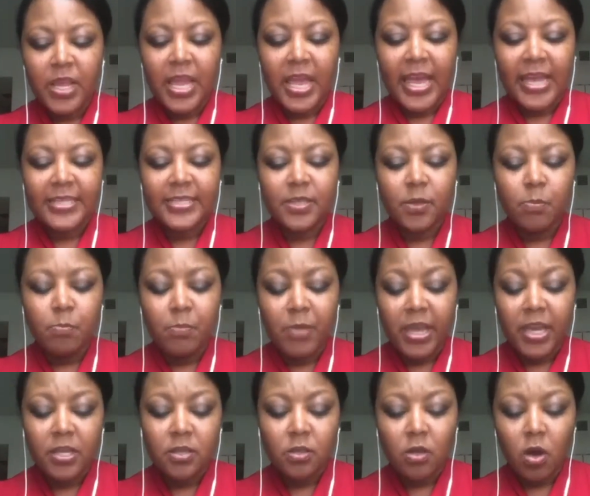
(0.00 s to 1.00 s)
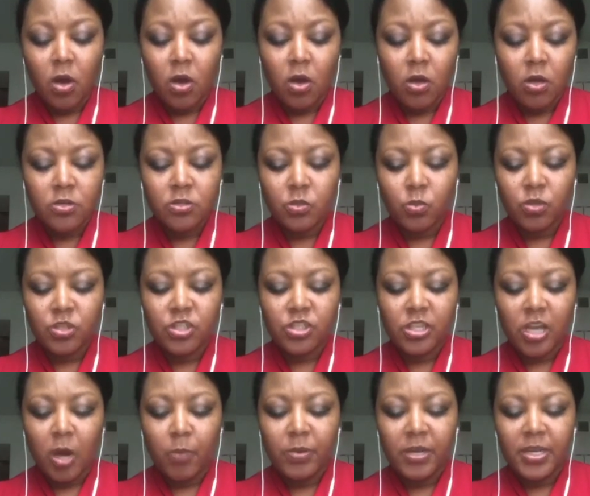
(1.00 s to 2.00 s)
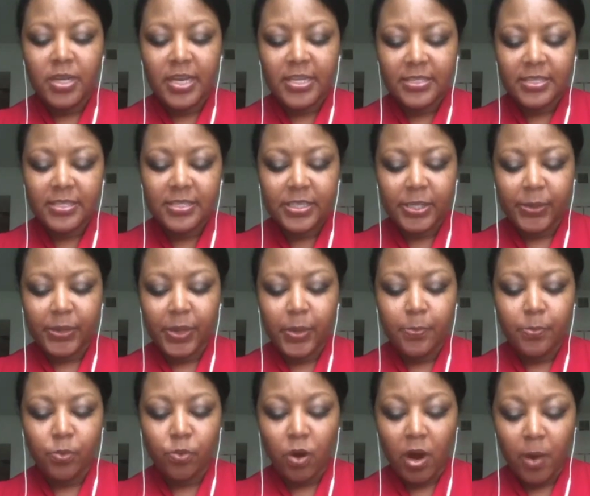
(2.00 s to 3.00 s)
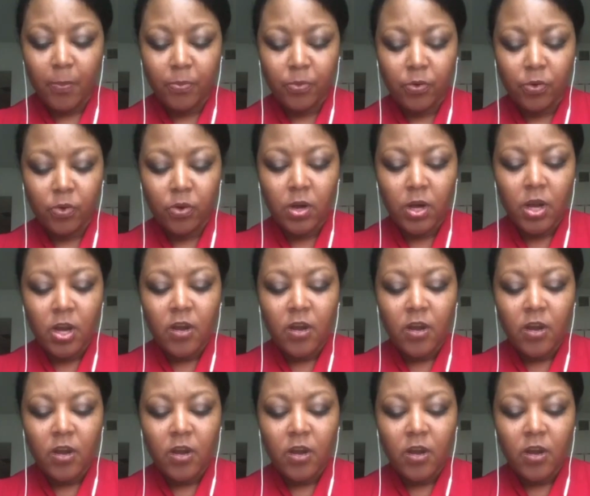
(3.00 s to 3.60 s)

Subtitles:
and to make laws which shall be necessary and proper